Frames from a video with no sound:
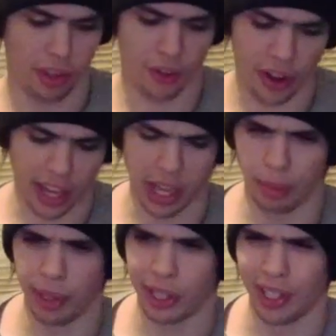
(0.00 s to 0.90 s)
You fight
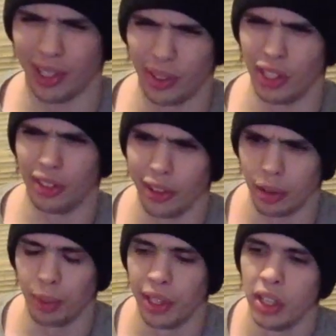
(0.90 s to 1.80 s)
King Piccolo in a
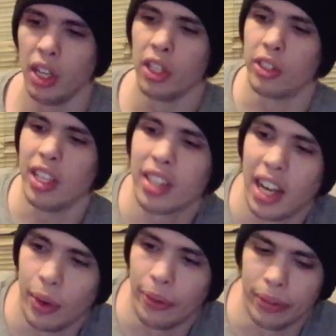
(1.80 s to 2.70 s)
tournament, so that's
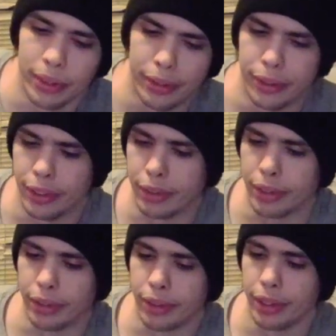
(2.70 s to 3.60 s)
kind of it's
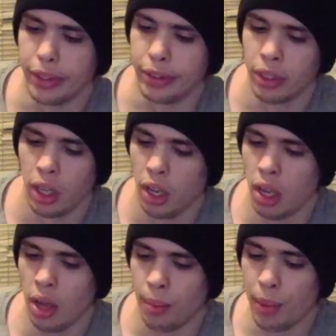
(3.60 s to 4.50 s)
kind of strange,
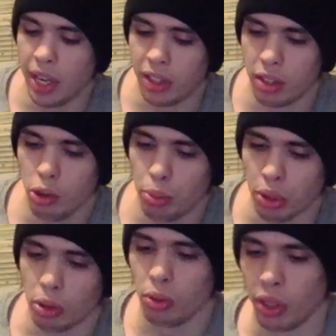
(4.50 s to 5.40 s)
but it's super
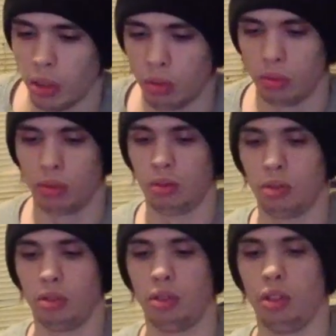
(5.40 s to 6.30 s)
cool though.
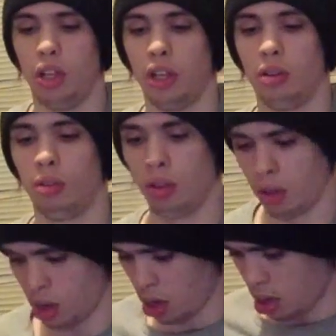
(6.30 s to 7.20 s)
Yeah,
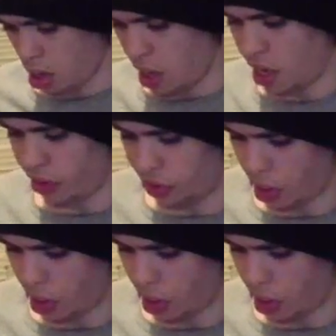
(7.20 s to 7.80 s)
it is.